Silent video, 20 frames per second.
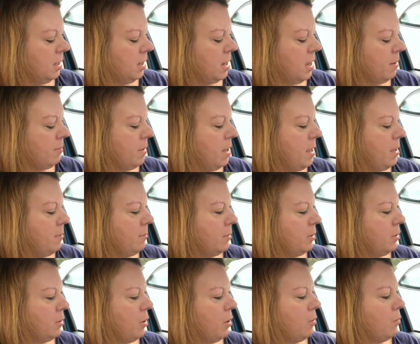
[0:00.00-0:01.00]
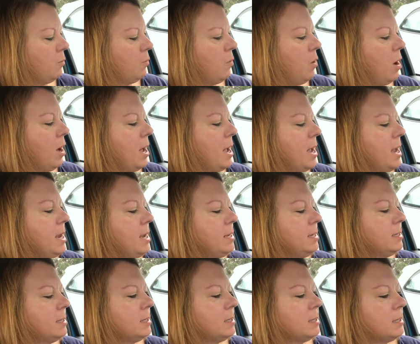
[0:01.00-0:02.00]
come up, go wide,
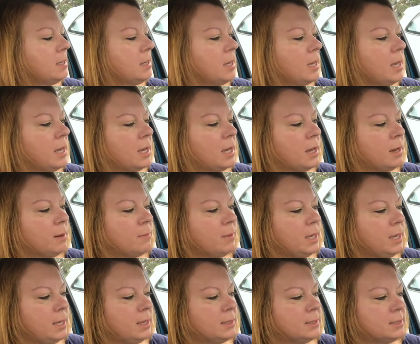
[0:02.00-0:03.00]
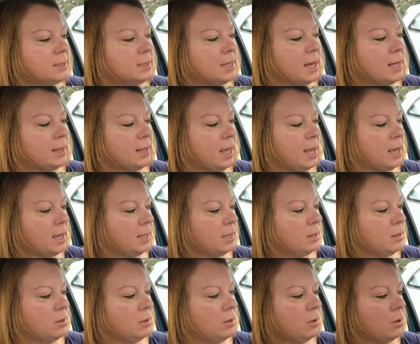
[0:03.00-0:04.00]
and come into that lane.
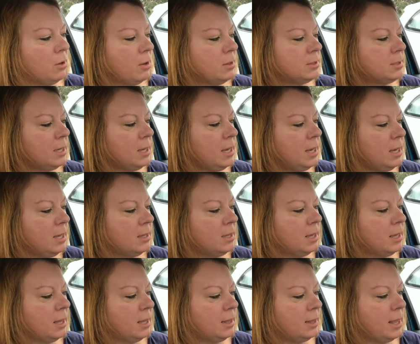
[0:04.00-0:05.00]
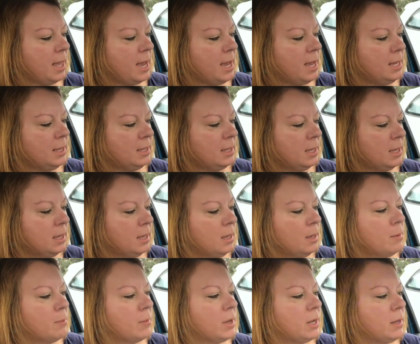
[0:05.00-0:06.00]
You can go into either lane,
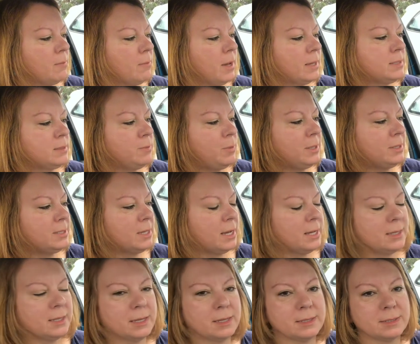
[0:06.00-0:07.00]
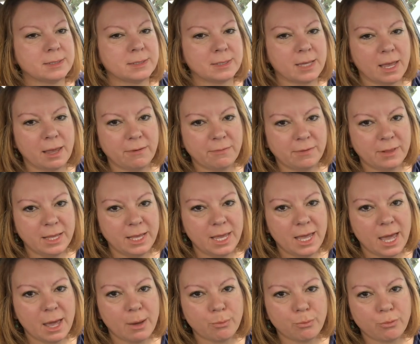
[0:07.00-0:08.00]
but it must be done safely
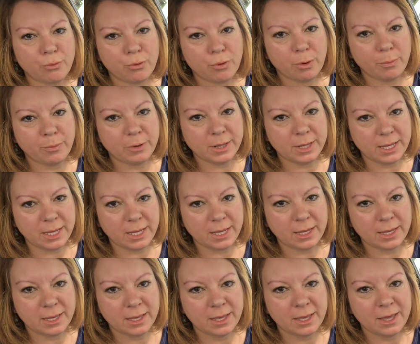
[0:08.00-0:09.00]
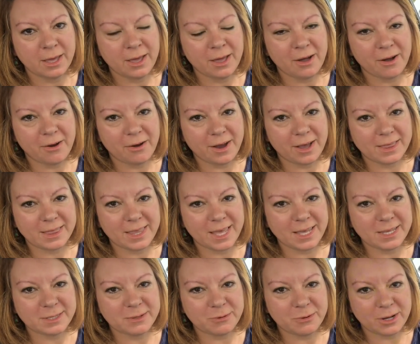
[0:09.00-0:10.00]
and properly. All right,
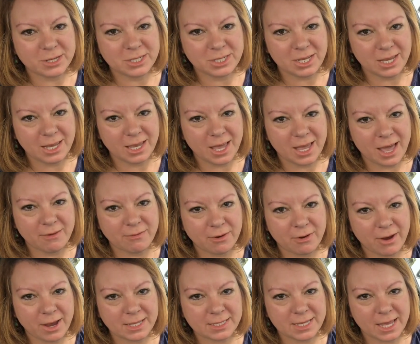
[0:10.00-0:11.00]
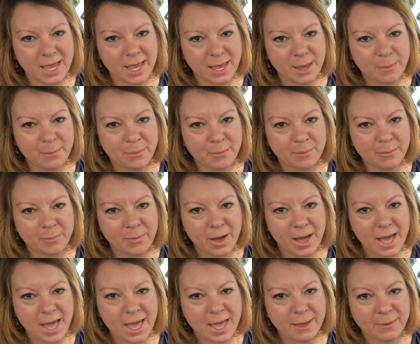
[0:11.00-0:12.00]
thanks for watching. Have a great day.
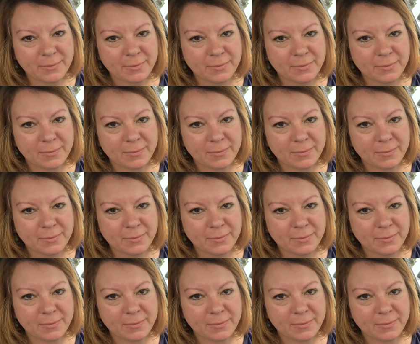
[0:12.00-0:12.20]
Bye.